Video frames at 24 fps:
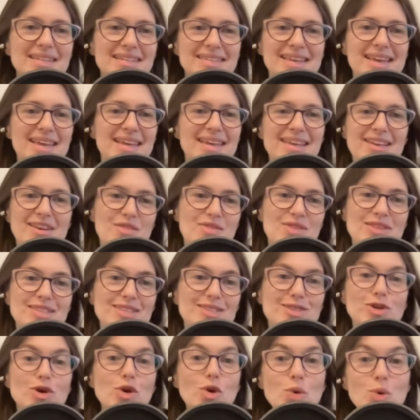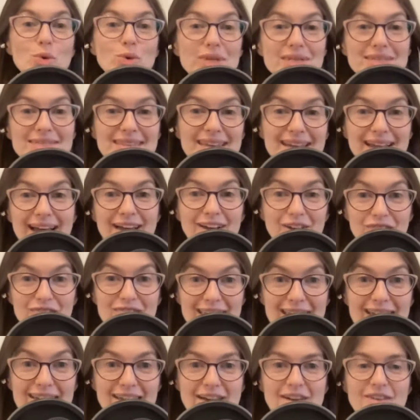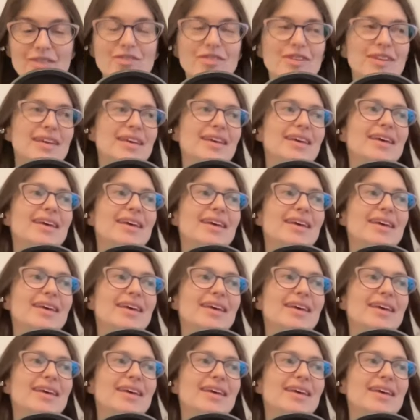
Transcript: And it's like, you know, this is the coolest thing I could think of.